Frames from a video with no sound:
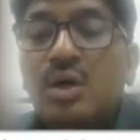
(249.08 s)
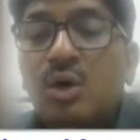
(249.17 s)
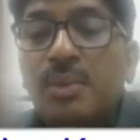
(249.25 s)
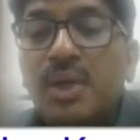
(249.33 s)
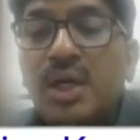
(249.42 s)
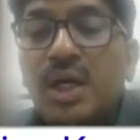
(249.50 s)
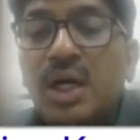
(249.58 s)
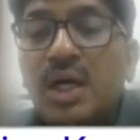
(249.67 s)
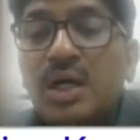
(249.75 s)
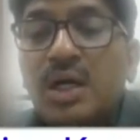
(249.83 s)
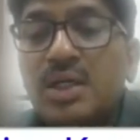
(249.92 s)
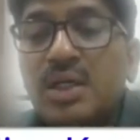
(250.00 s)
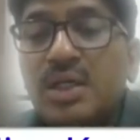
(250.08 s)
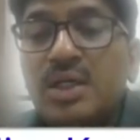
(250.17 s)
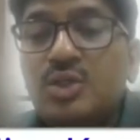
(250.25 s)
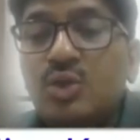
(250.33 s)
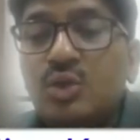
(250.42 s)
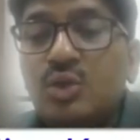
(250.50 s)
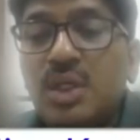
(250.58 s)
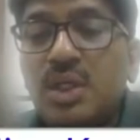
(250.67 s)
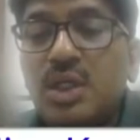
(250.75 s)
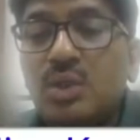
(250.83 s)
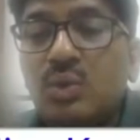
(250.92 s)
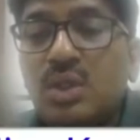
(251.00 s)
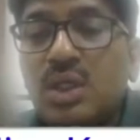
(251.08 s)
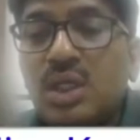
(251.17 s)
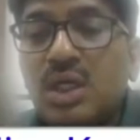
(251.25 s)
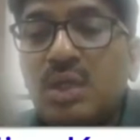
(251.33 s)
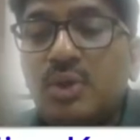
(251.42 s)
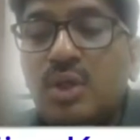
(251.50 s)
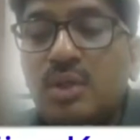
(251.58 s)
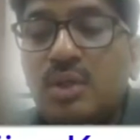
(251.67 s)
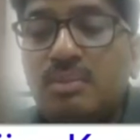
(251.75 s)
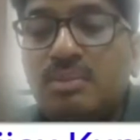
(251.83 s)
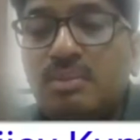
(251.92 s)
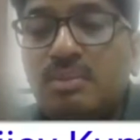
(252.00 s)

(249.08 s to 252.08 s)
omega, it should be under root k upon m.